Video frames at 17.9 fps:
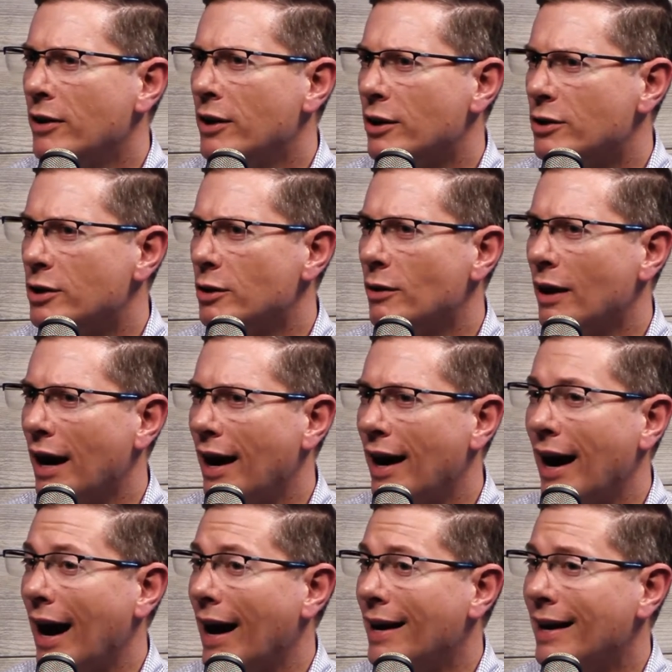They're too
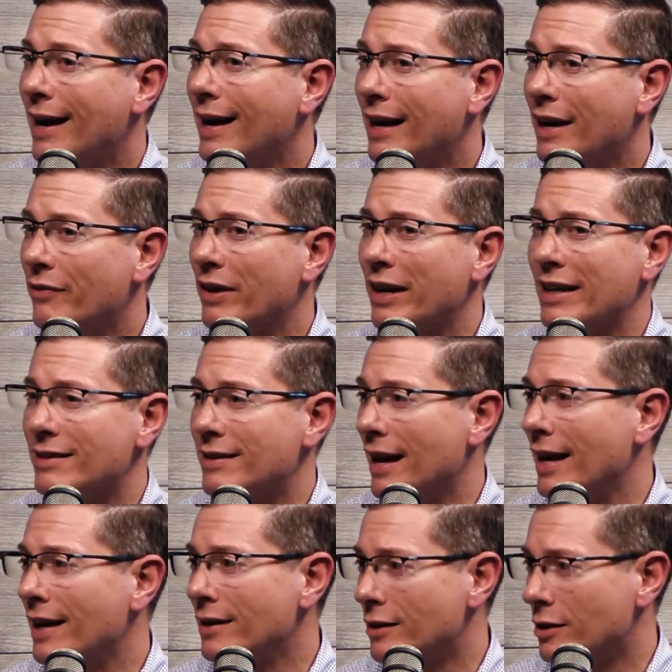high. I can't even
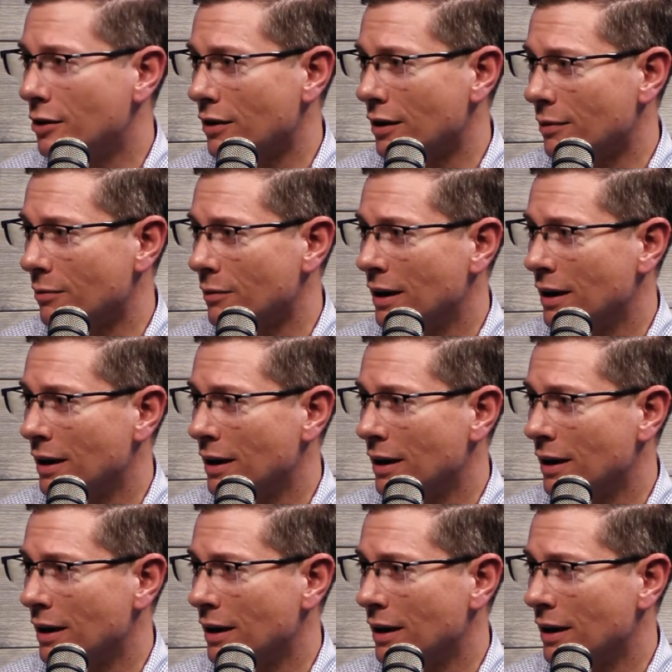attain to them.